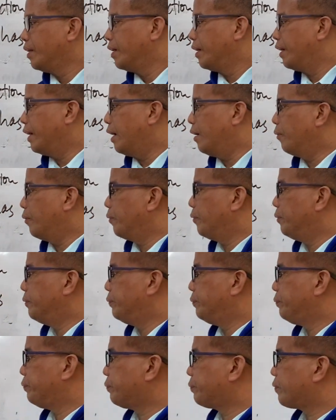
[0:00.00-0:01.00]
Now,
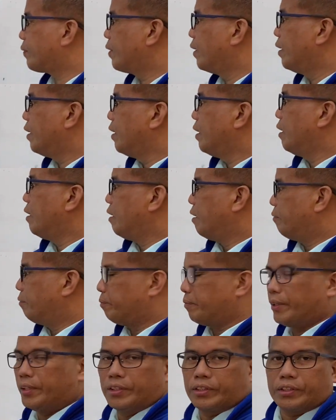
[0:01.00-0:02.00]

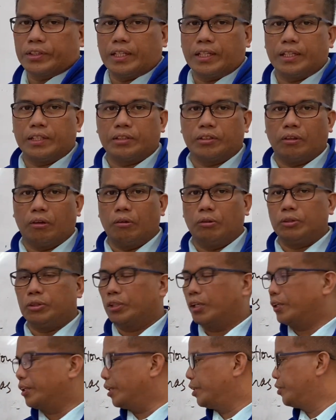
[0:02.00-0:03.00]
first
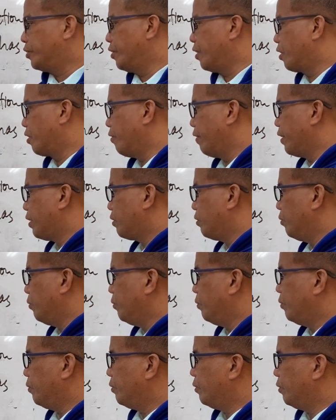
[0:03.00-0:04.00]
solution is you are going
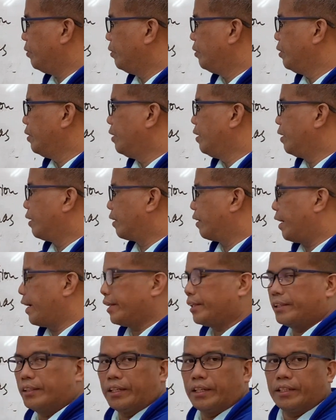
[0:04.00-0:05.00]
to
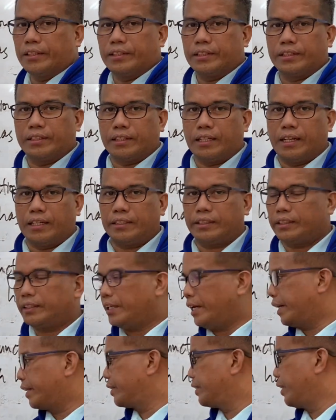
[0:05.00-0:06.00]
write this as
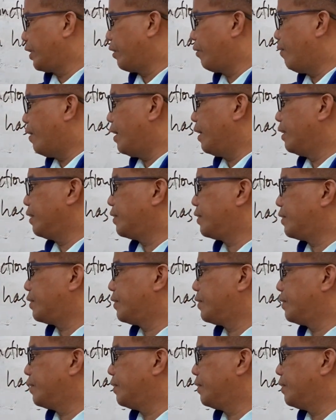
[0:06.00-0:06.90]
x equals